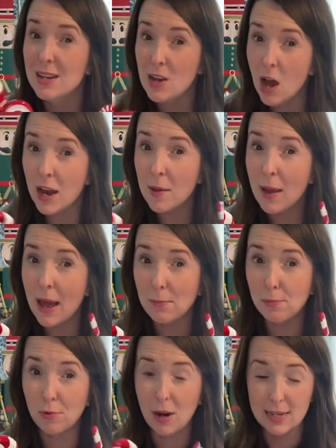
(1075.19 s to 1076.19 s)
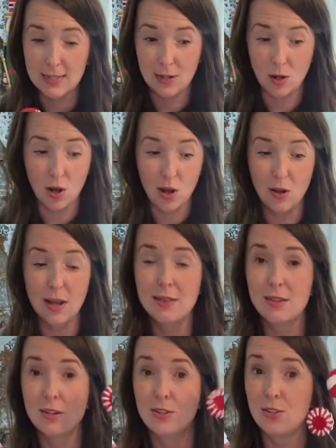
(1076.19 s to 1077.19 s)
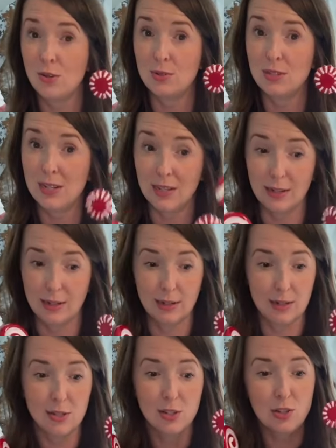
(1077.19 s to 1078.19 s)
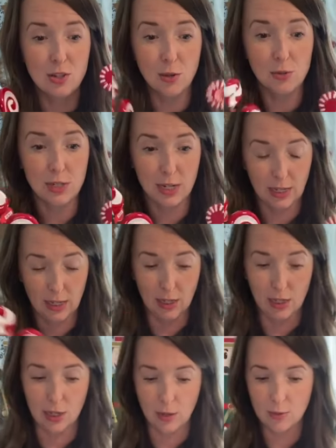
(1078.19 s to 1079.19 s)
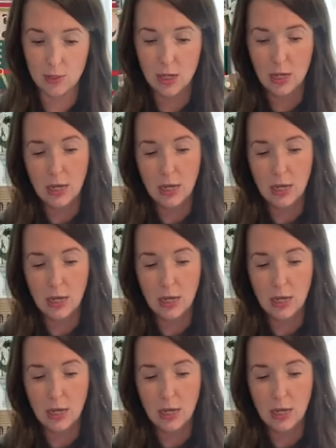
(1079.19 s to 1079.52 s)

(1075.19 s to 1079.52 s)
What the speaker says: Not a bad price at all. And they're so stinking cute.